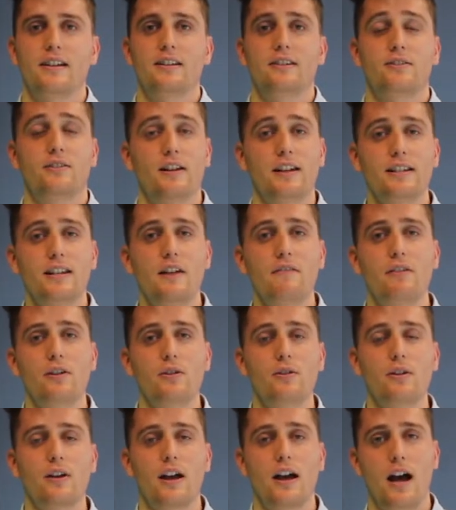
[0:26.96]
So let's have a
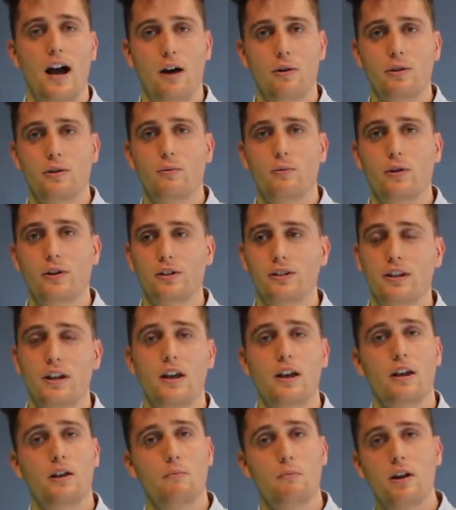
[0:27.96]
look how it works.
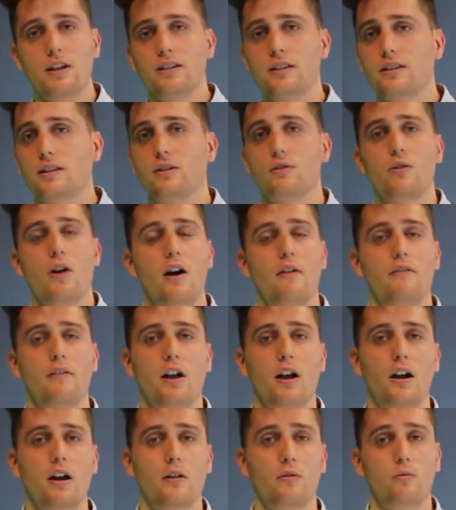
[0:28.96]
Imagine that you have a
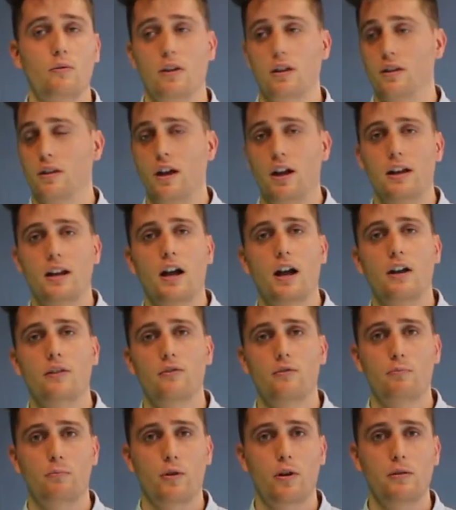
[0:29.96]
car with any kind
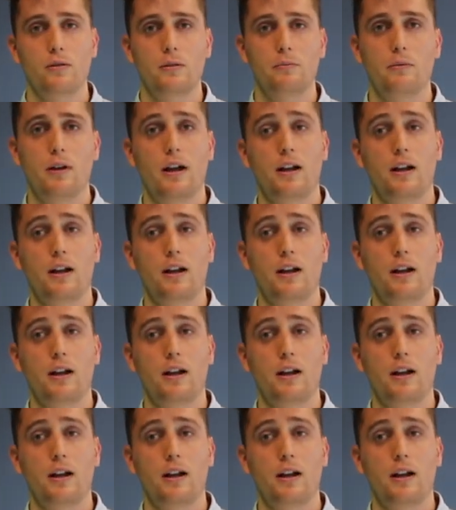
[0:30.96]
of problem